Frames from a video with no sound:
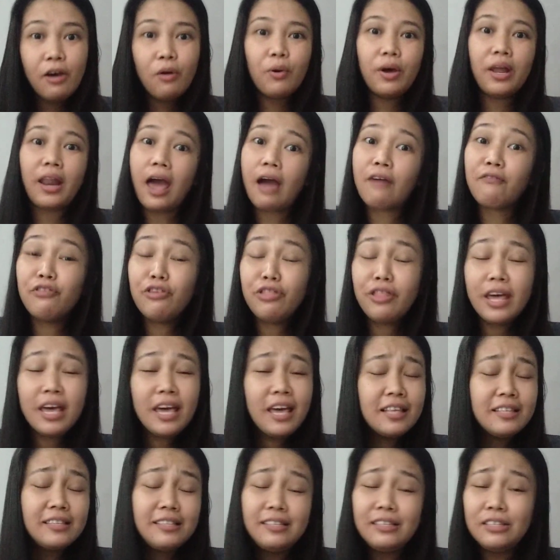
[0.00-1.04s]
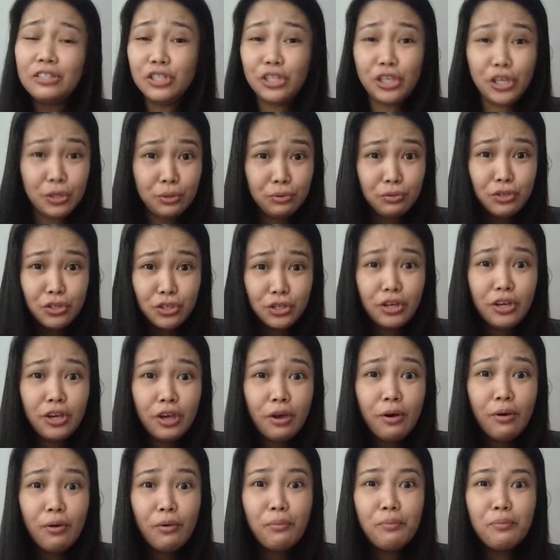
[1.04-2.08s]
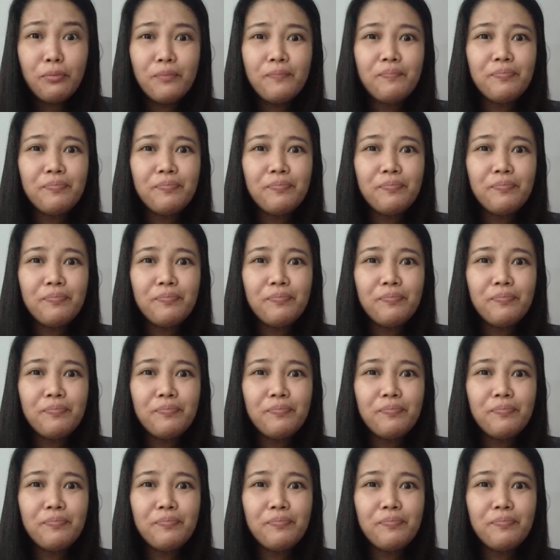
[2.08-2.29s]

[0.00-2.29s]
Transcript: when everything is new to you,